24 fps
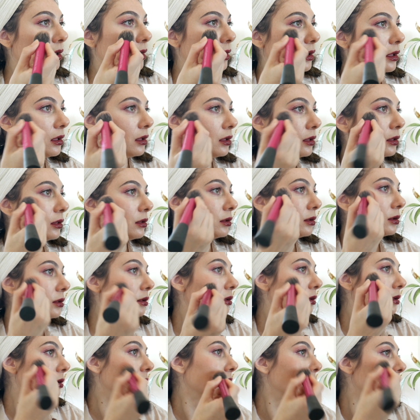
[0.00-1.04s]
And
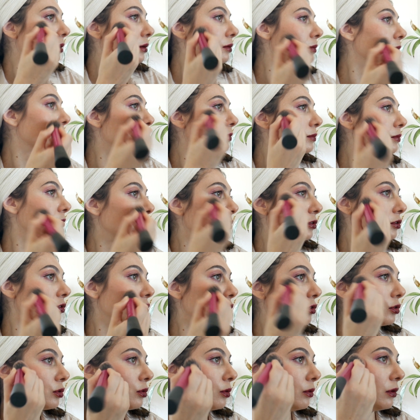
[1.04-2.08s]
yeah,
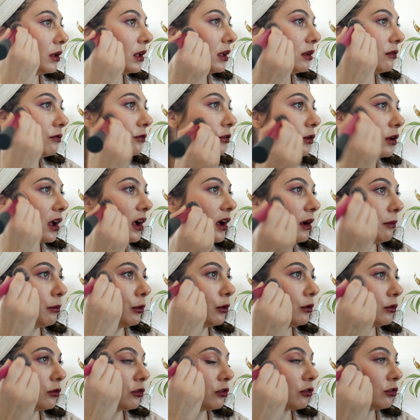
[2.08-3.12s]
just going in for the
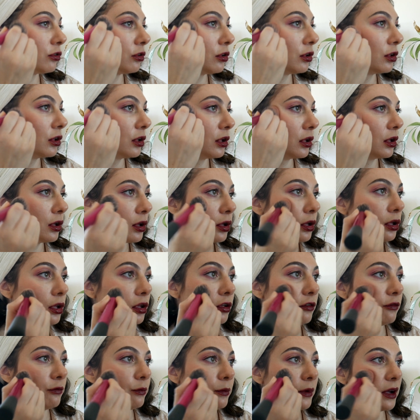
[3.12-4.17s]
apples
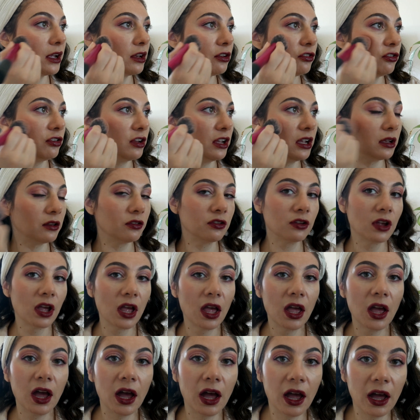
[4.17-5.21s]
of my cheeks.
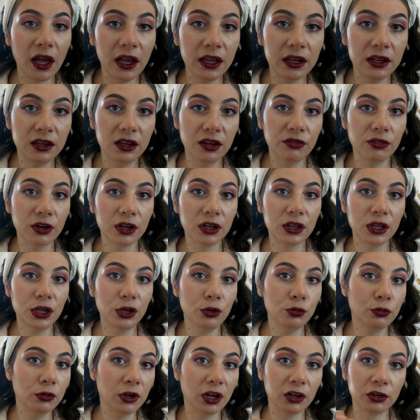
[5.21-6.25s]
I definitely
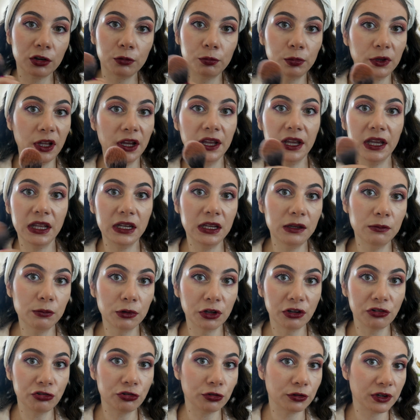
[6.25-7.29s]
do not apply any
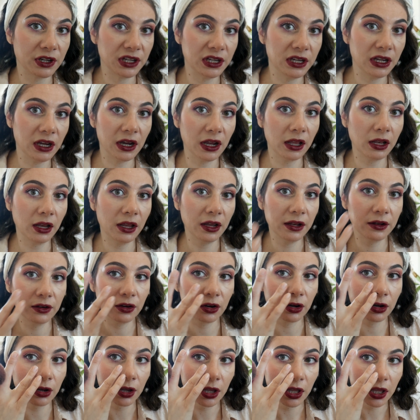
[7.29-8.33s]
blush or any
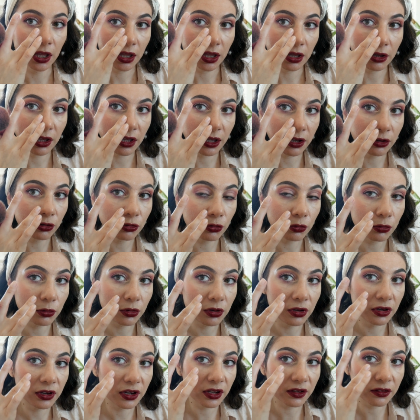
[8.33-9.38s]
highlighter into
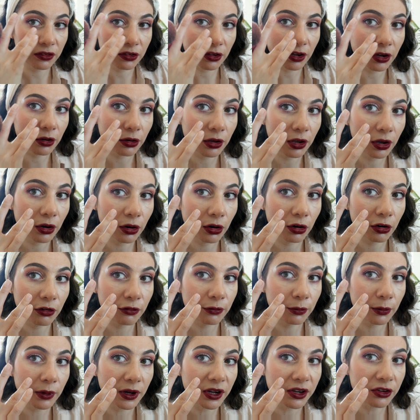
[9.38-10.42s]
this area
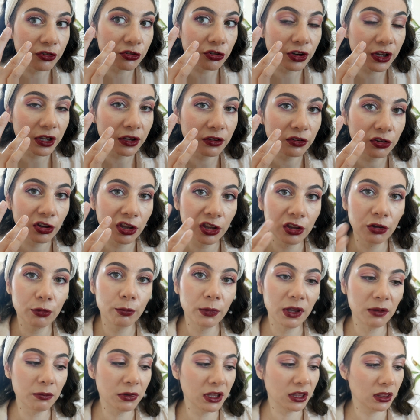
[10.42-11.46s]
of my cheeks, and you
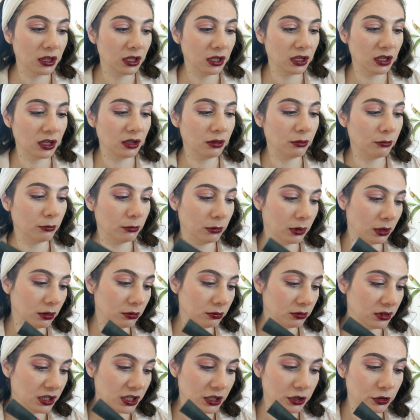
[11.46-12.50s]
may be thinking, well,
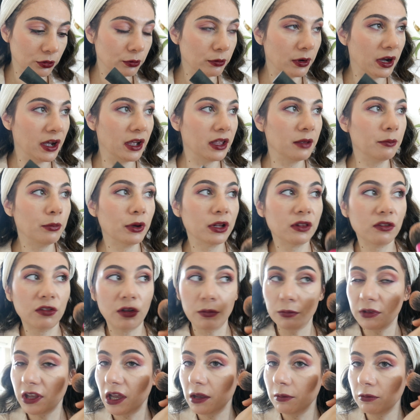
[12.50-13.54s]
neither do I, but
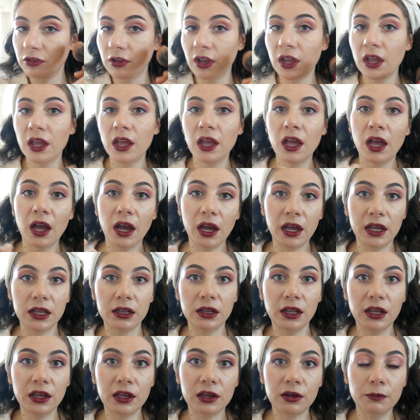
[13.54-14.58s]
sometimes I
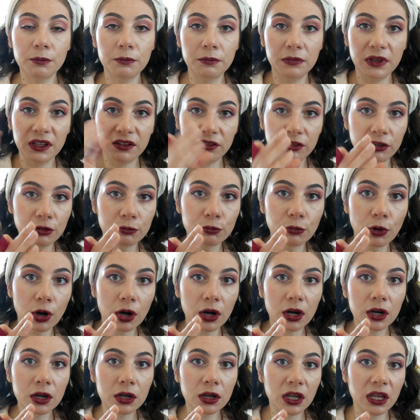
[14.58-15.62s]
like miss the
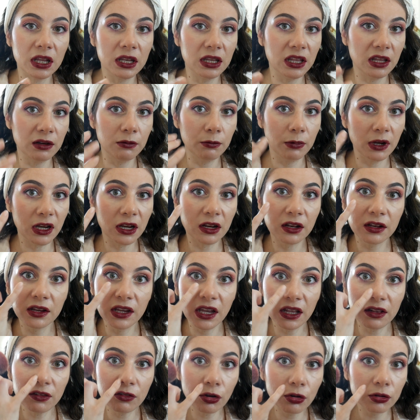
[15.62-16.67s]
mark, and then when it
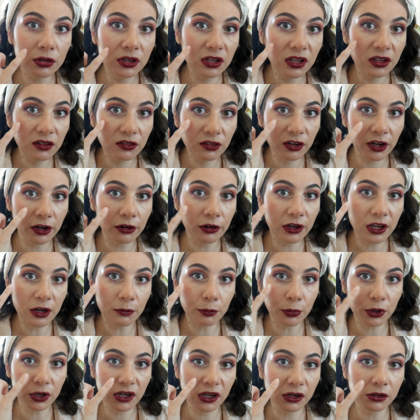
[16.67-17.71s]
gets on this area
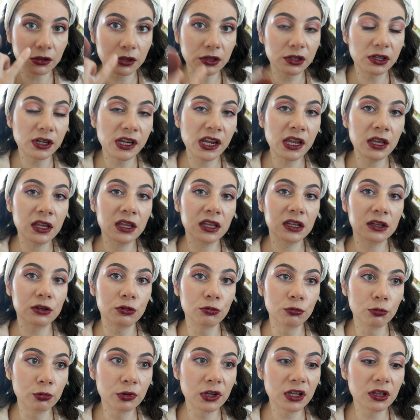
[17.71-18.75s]
particularly, it
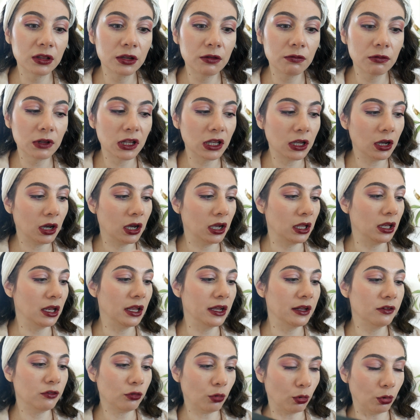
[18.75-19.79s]
really
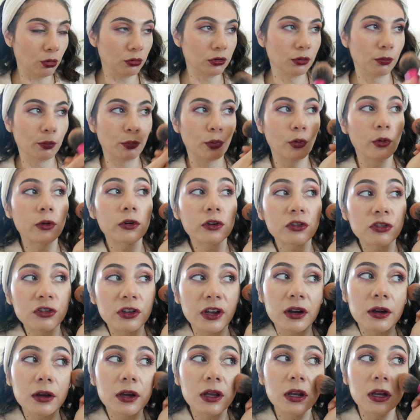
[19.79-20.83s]
highlights all the pores
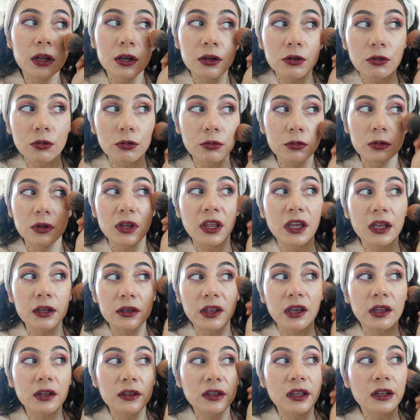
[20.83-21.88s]
there, and I don't like
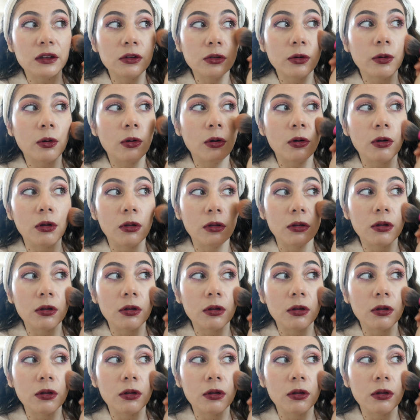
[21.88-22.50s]
that at all.